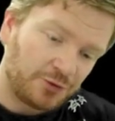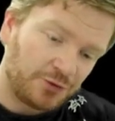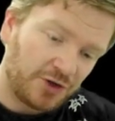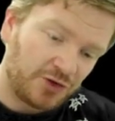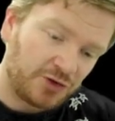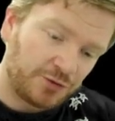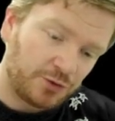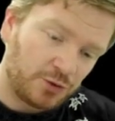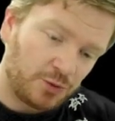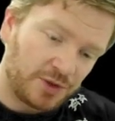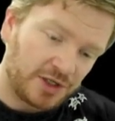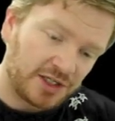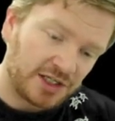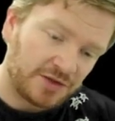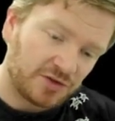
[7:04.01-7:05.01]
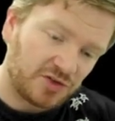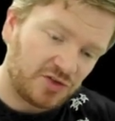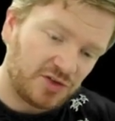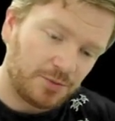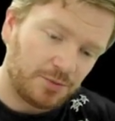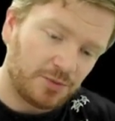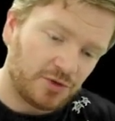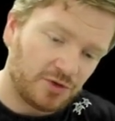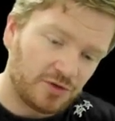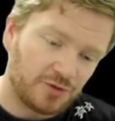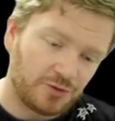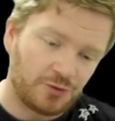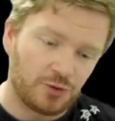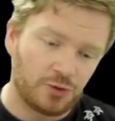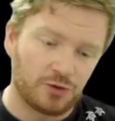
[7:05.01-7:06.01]
First of all, we're going to give a symbol
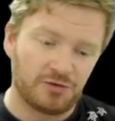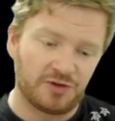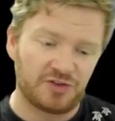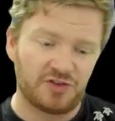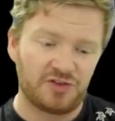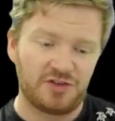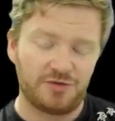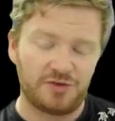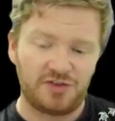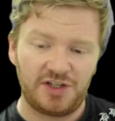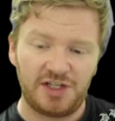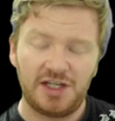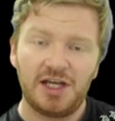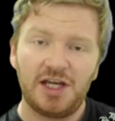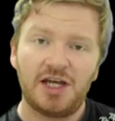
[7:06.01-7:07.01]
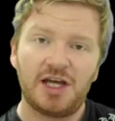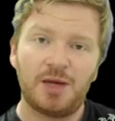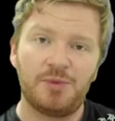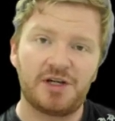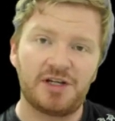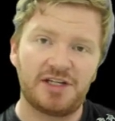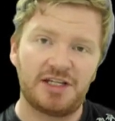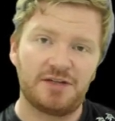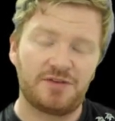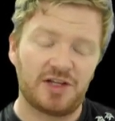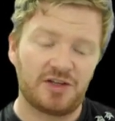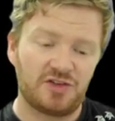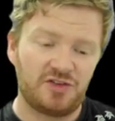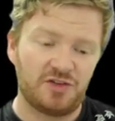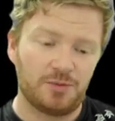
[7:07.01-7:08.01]
for resistivity, and we're going to give
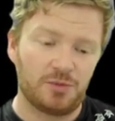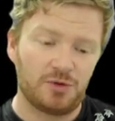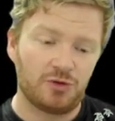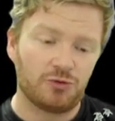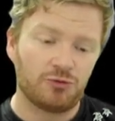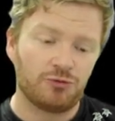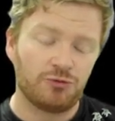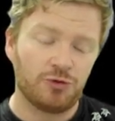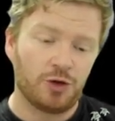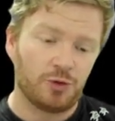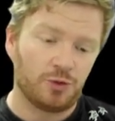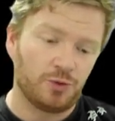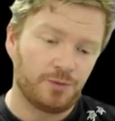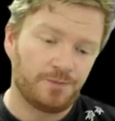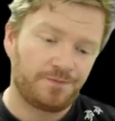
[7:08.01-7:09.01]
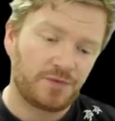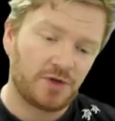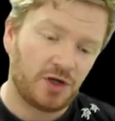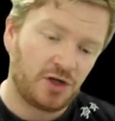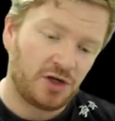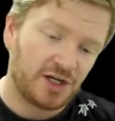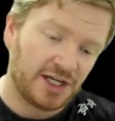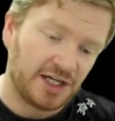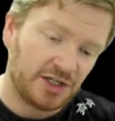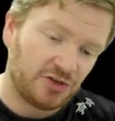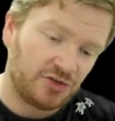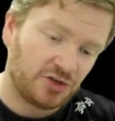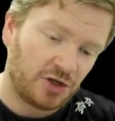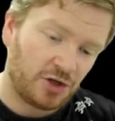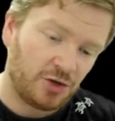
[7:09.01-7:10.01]
that the symbol rho,
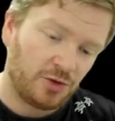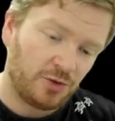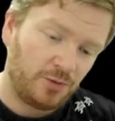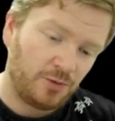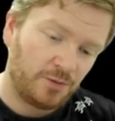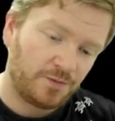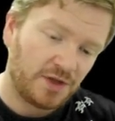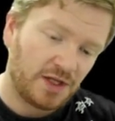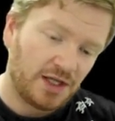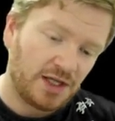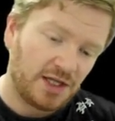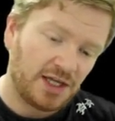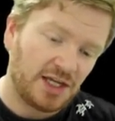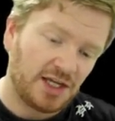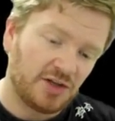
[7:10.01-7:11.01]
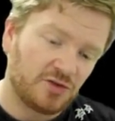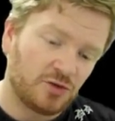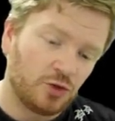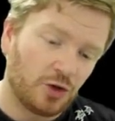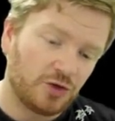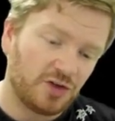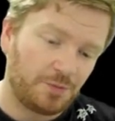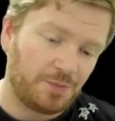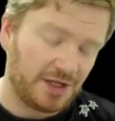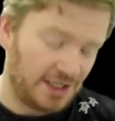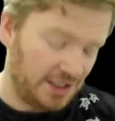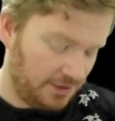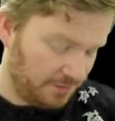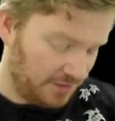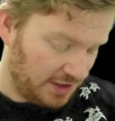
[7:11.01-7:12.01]
R-H-O. It is not a
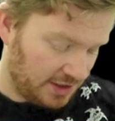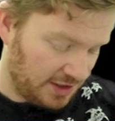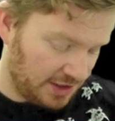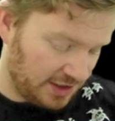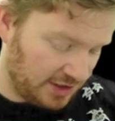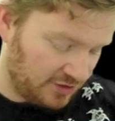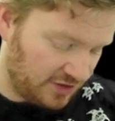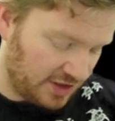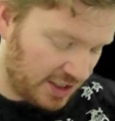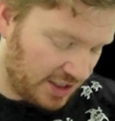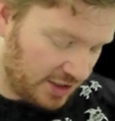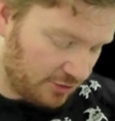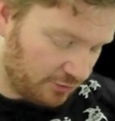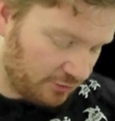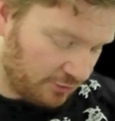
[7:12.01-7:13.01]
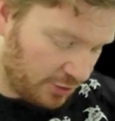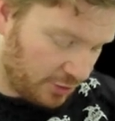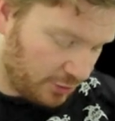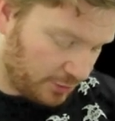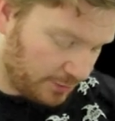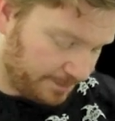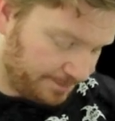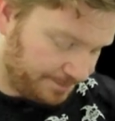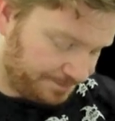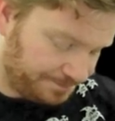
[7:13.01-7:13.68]
P, it is a rho.